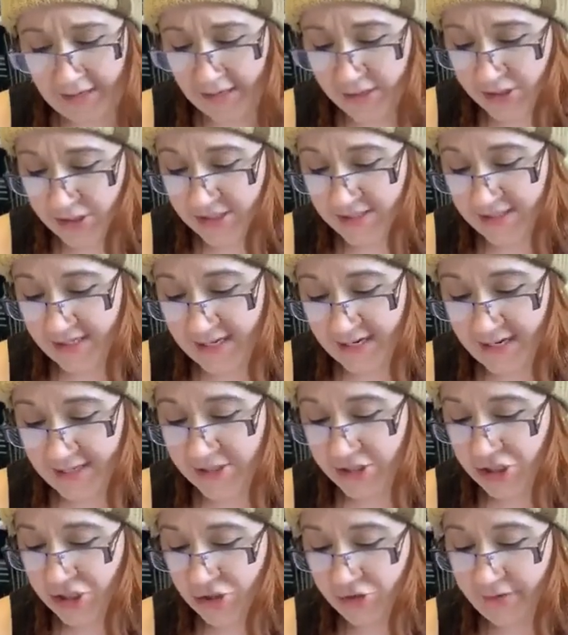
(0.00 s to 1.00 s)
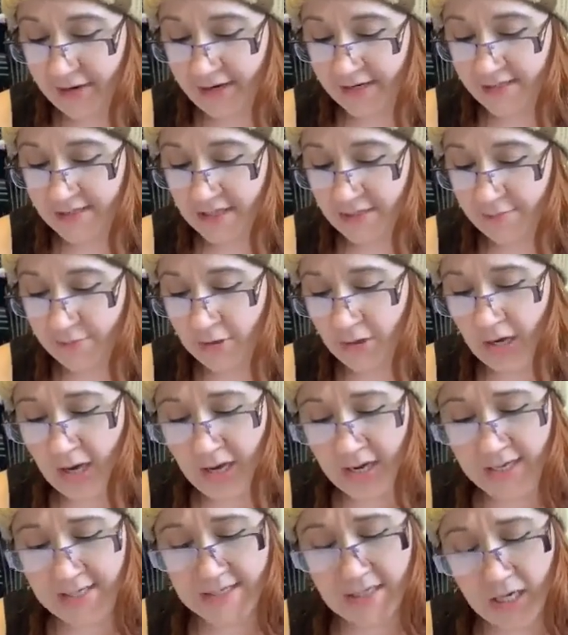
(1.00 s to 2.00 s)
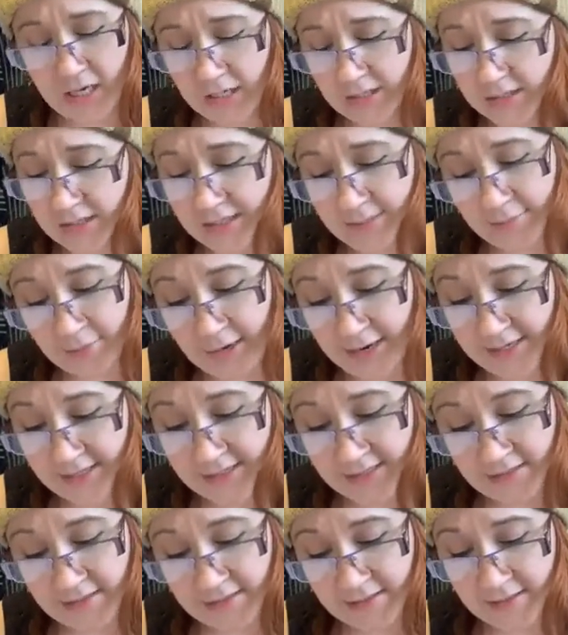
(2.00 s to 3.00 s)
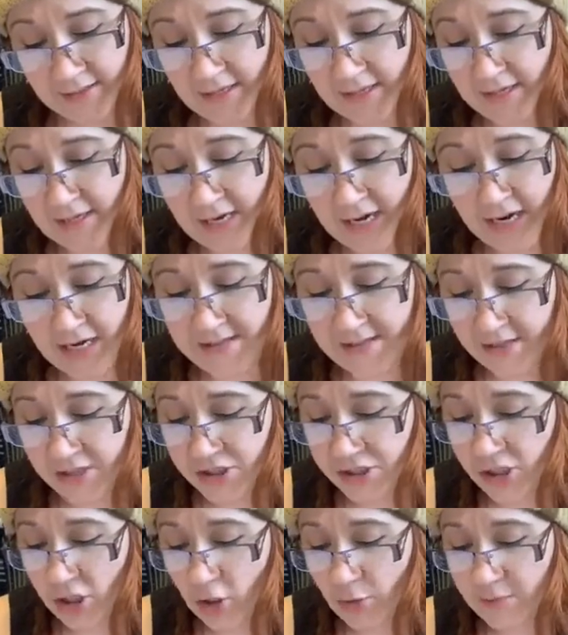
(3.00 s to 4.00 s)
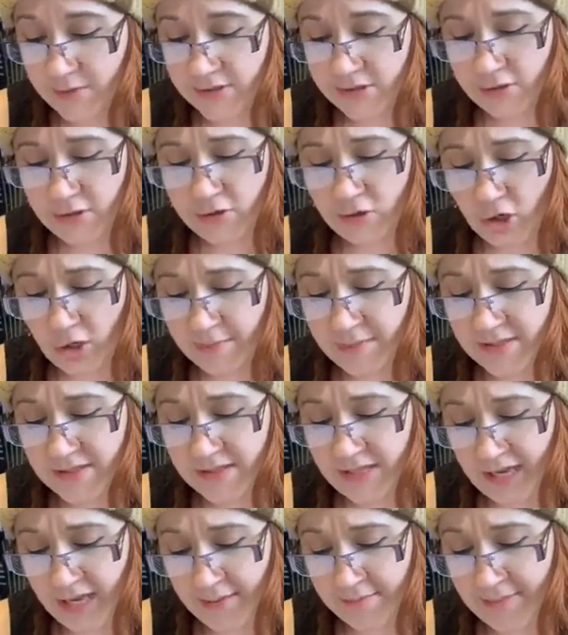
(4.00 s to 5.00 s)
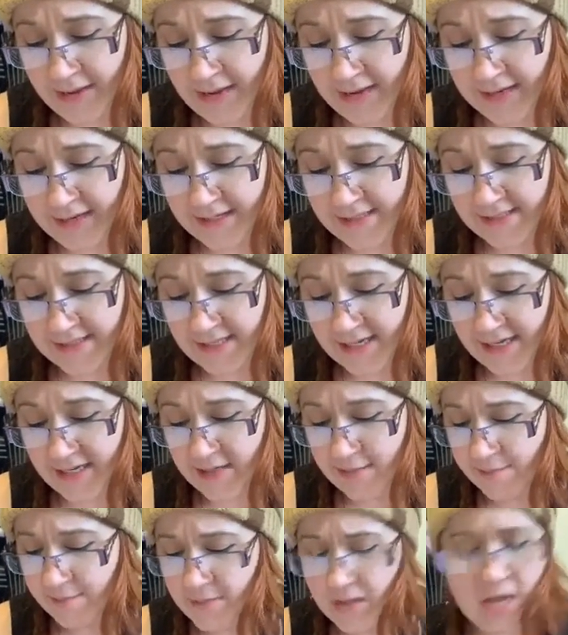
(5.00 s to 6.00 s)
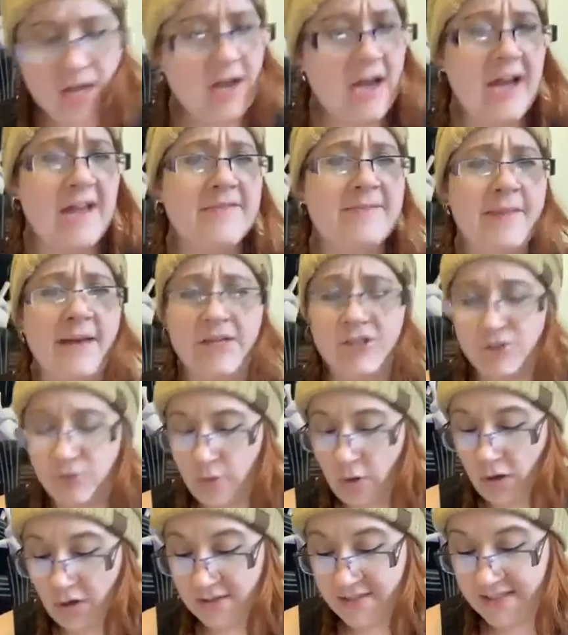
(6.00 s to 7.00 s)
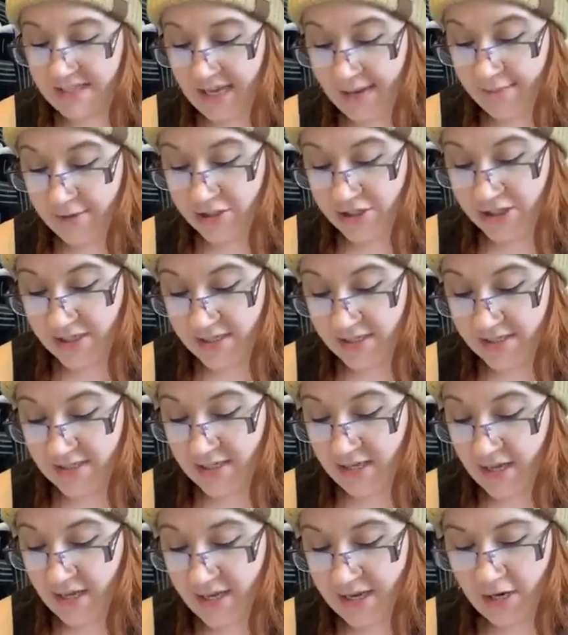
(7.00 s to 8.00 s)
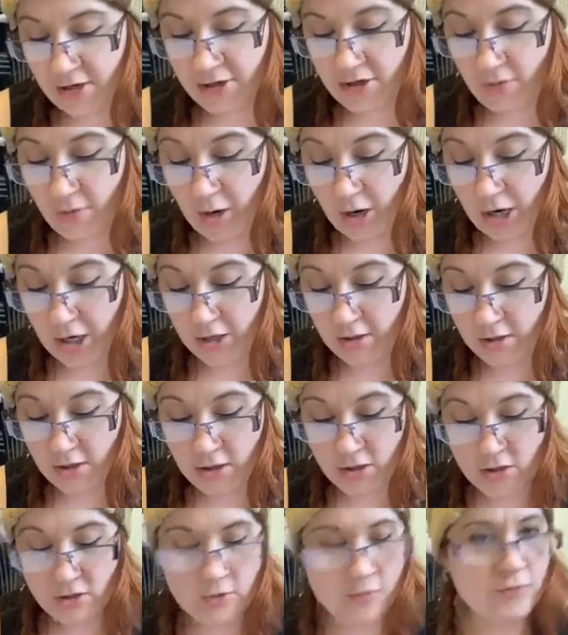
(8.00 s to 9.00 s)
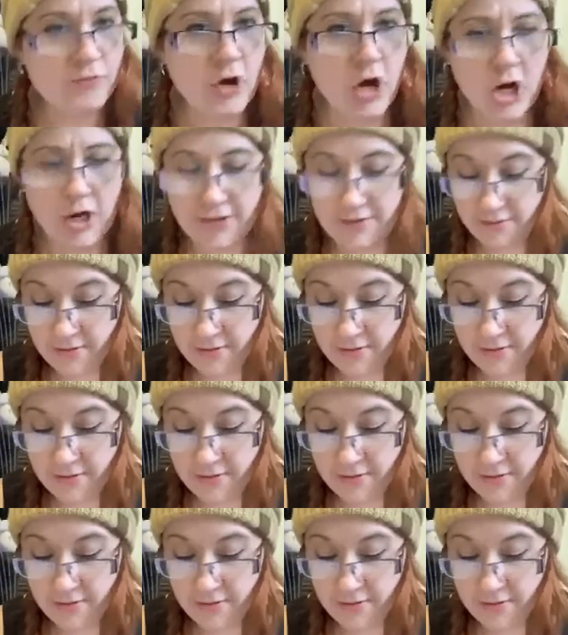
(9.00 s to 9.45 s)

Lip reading: she said as she straightened up, her eyes oddly bright. And then she opened her enormous handbag and said, "I've made you all sandwiches. Here you are. Ron?